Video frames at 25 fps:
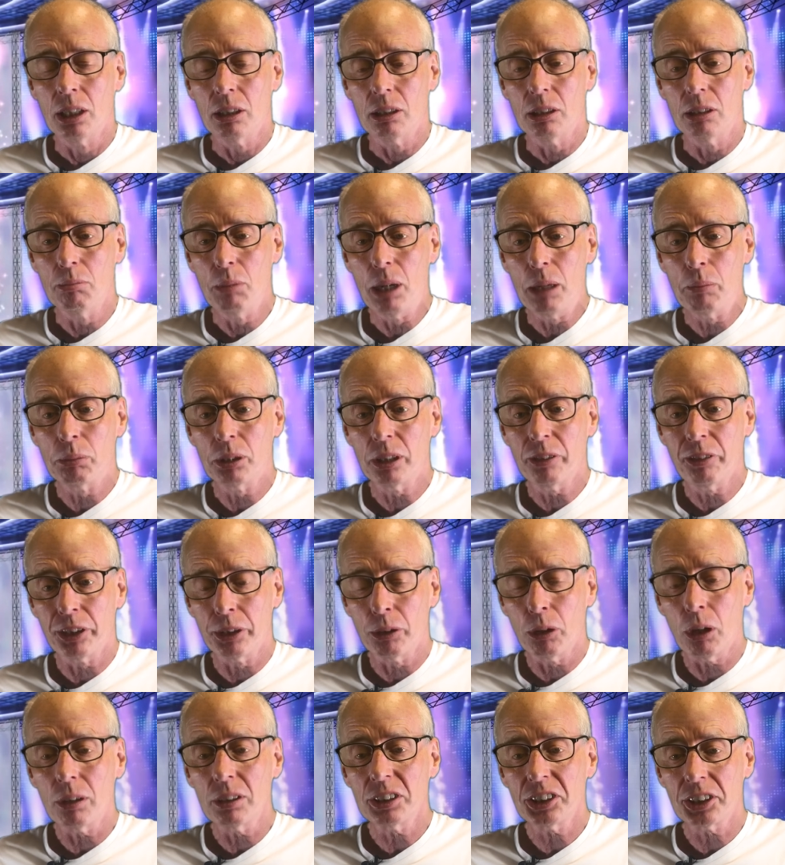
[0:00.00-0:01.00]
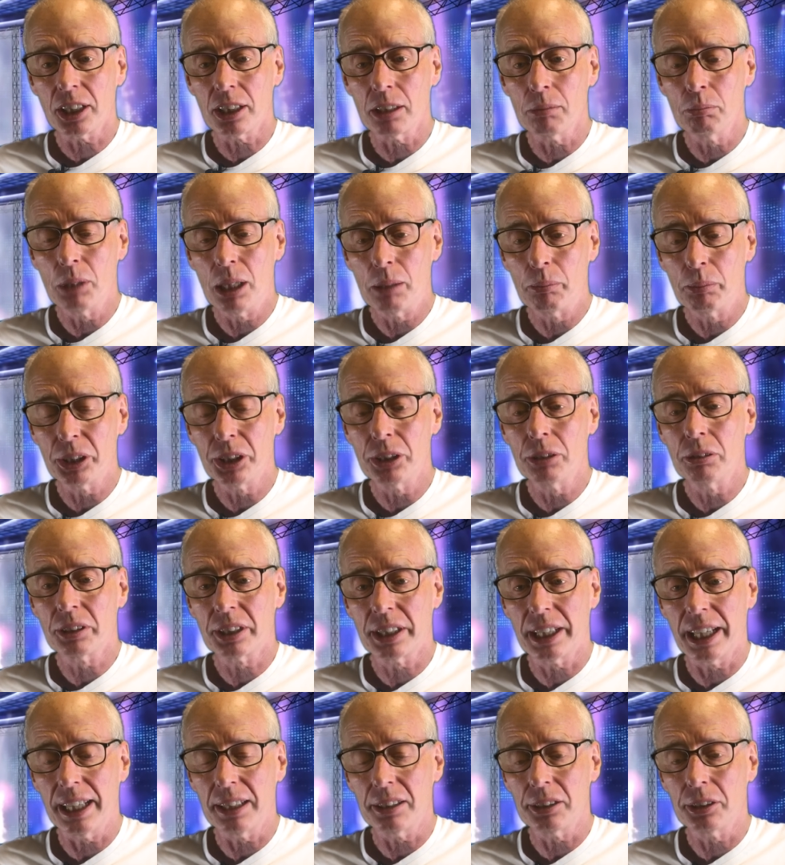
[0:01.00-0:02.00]
Remember, if you are a channel member, you
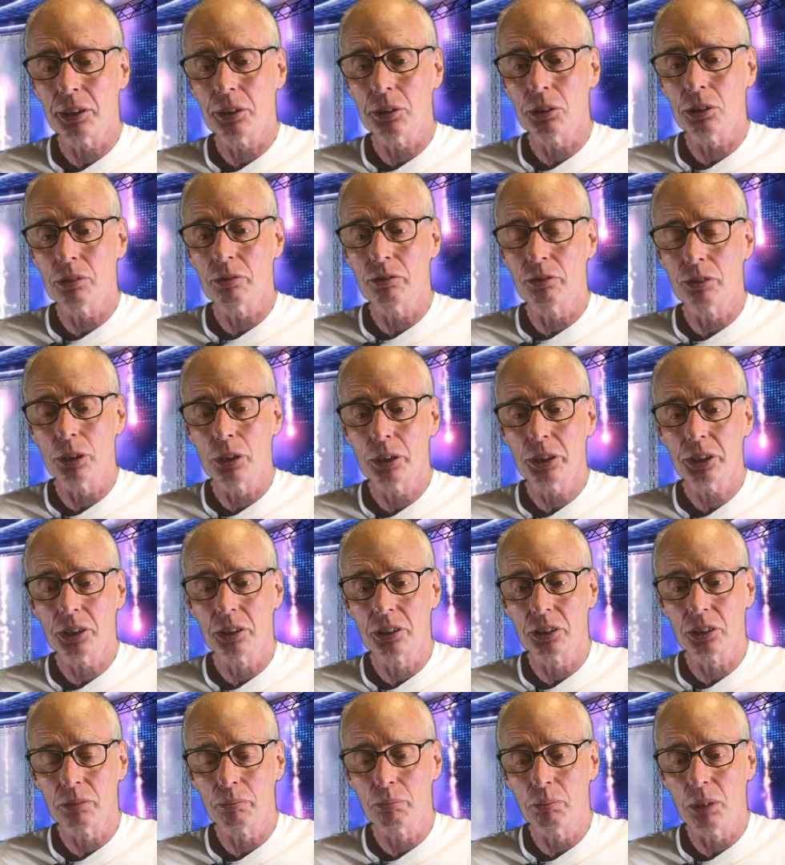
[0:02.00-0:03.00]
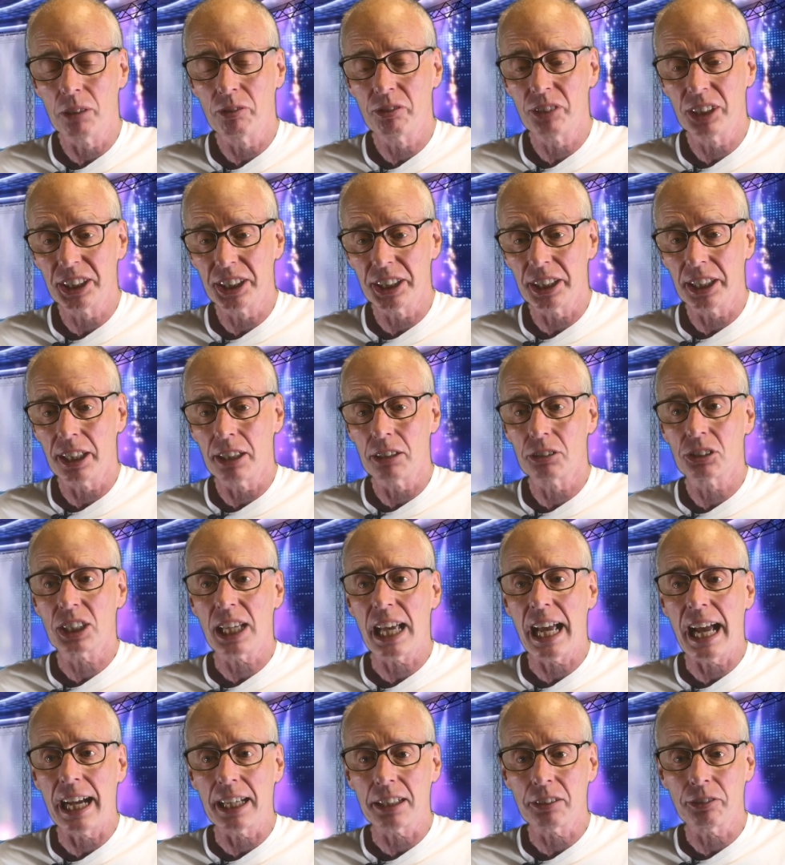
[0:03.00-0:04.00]
get your versions of my videos
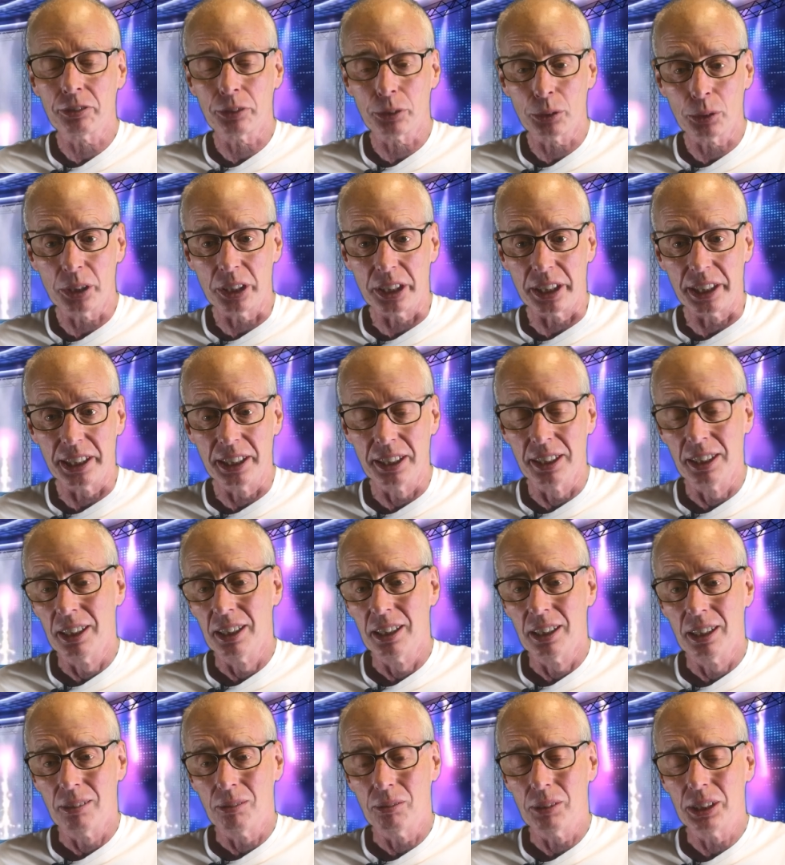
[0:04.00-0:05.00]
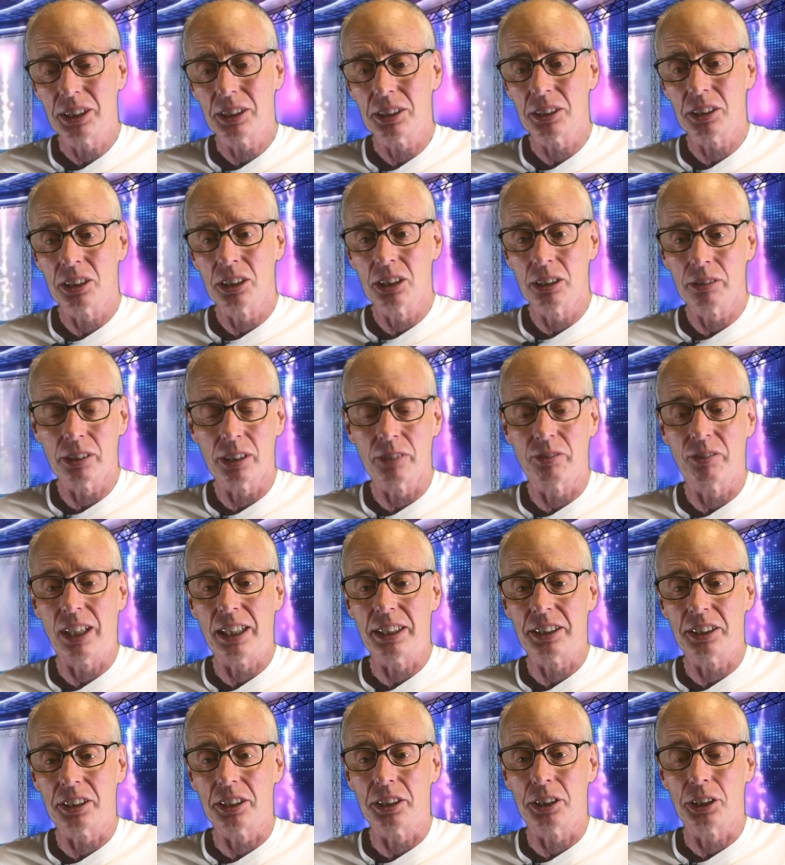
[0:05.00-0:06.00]
ad-free, which is another
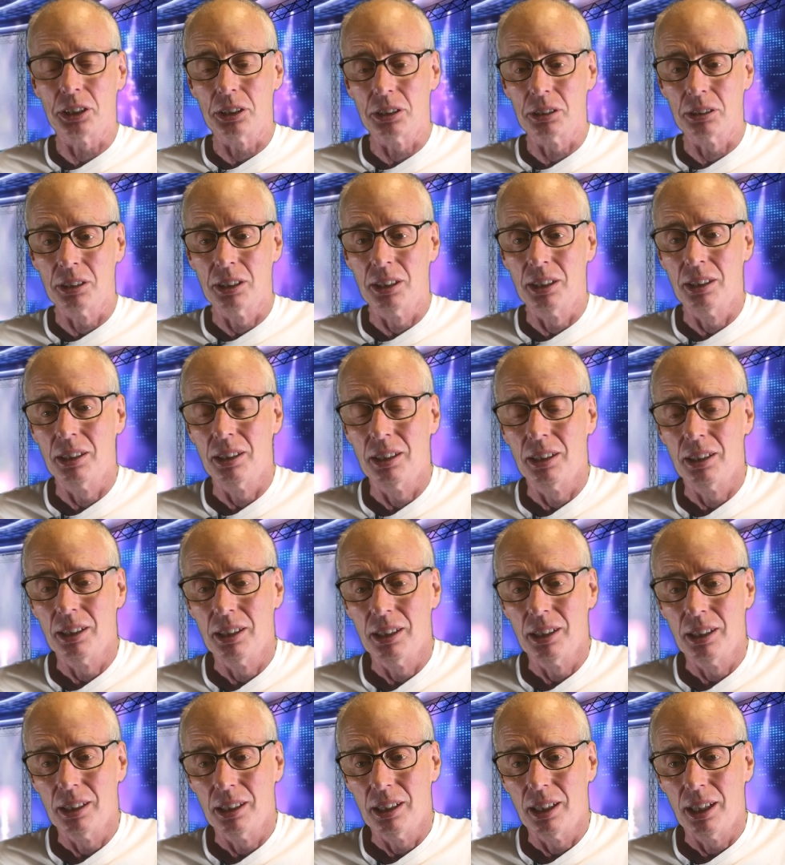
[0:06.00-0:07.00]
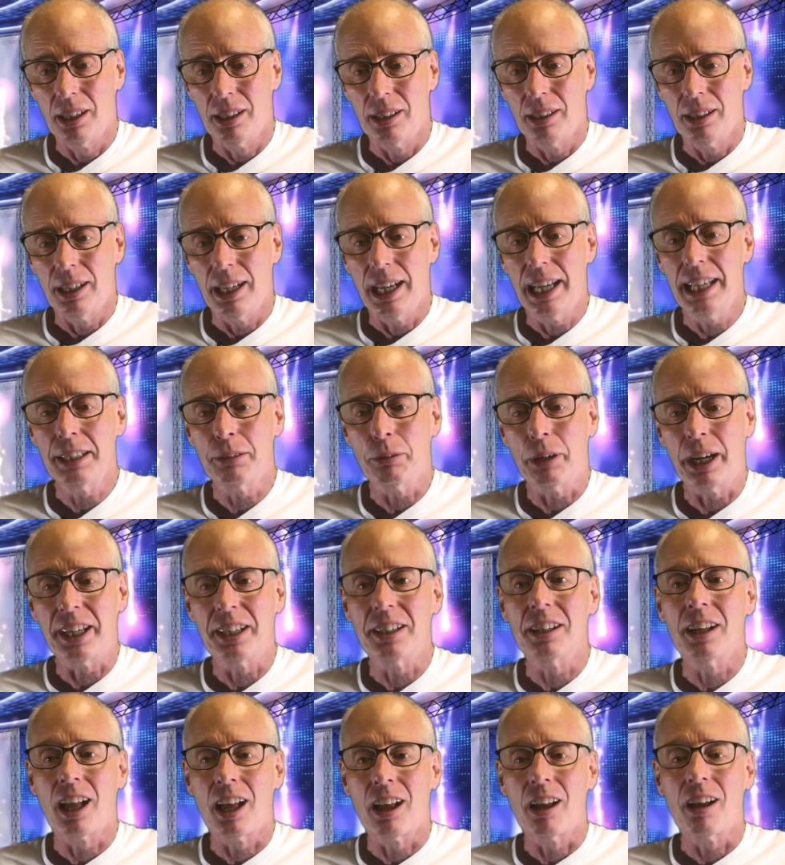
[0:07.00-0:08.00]
advantage. Anyway,
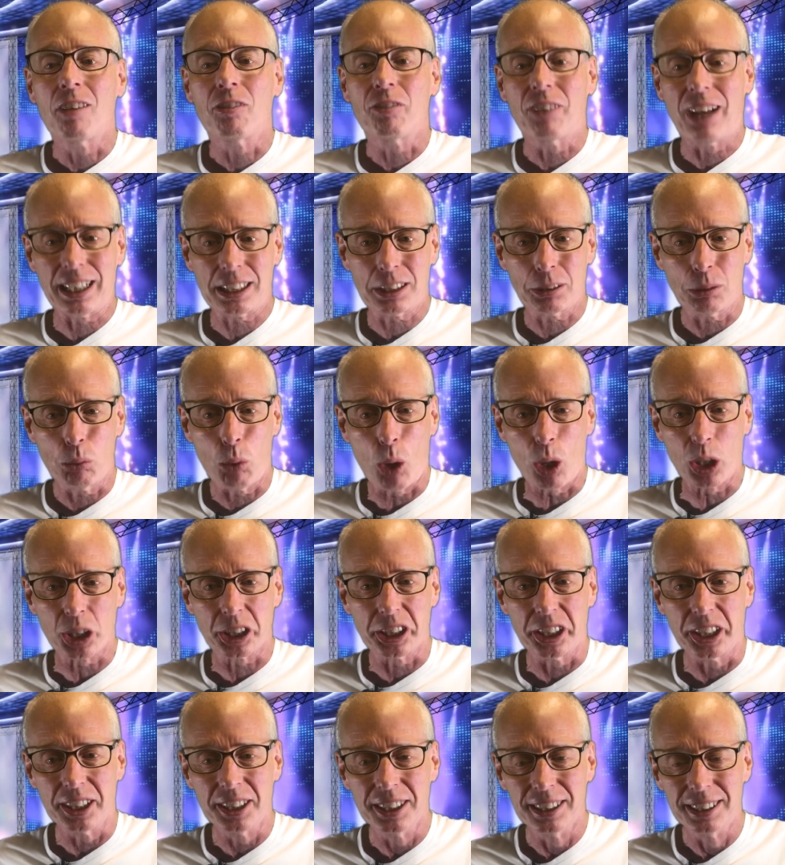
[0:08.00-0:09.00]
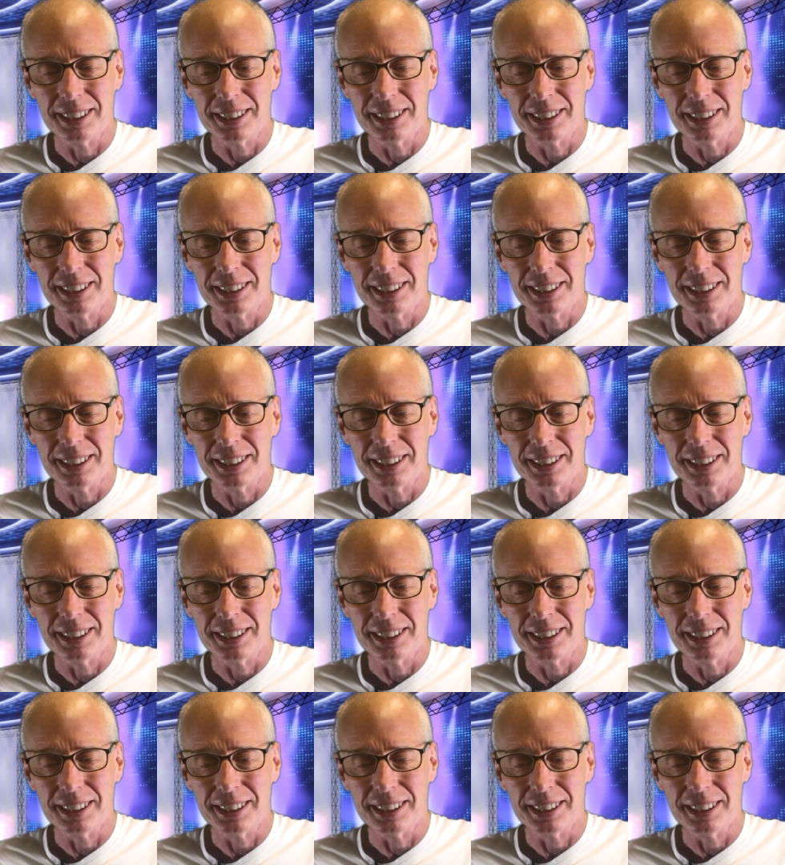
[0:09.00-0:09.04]
thanks for watching.